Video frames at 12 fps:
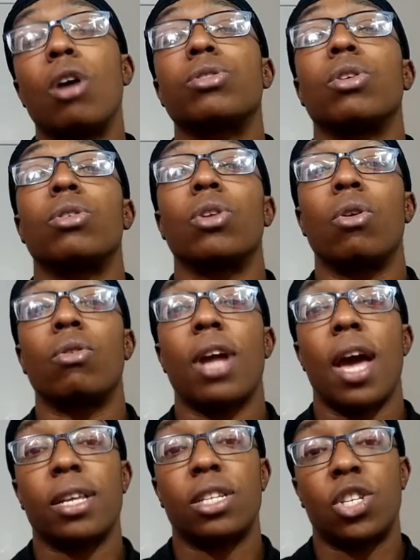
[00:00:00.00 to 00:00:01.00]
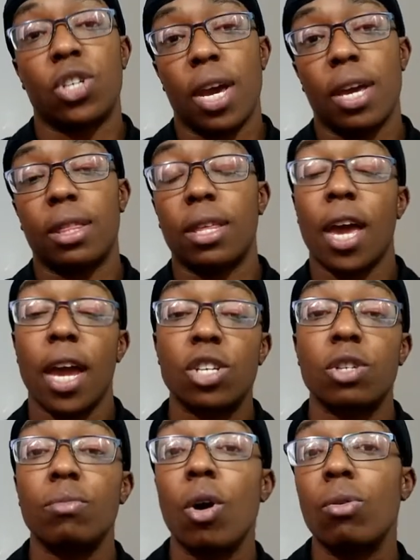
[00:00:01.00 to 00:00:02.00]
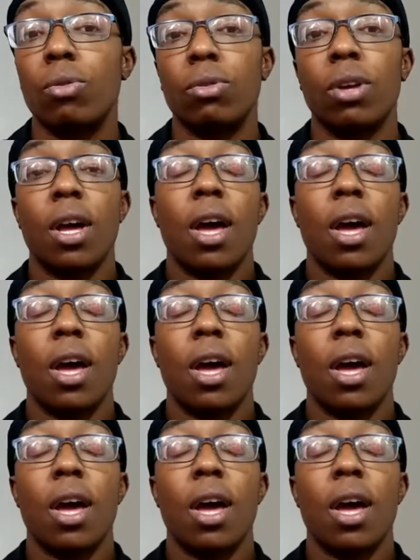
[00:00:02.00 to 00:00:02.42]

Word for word: also known as Jay the Haitian Mogul.